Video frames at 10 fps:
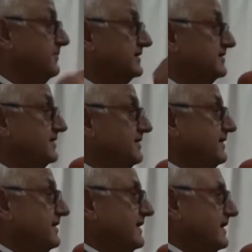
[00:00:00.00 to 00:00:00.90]
But
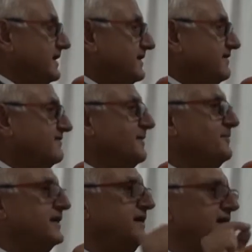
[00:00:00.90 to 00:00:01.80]
uh,
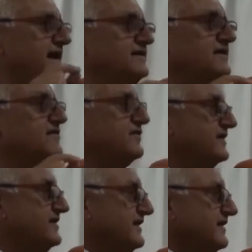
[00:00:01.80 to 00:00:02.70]
December
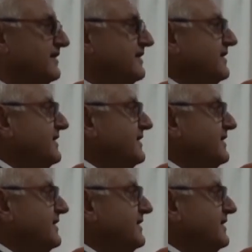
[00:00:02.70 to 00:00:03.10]
1913,